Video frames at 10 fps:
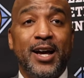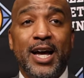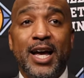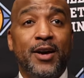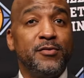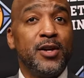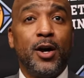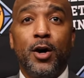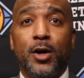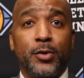I have
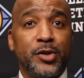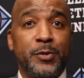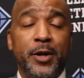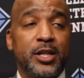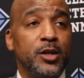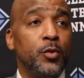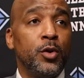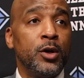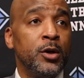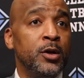all the respect in the
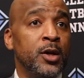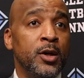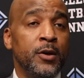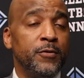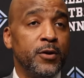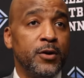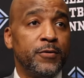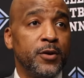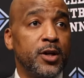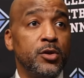world for
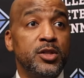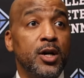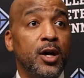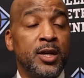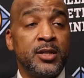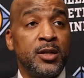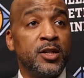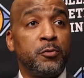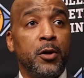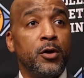Coach Dawkins and
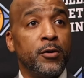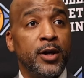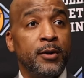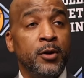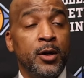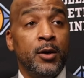his program,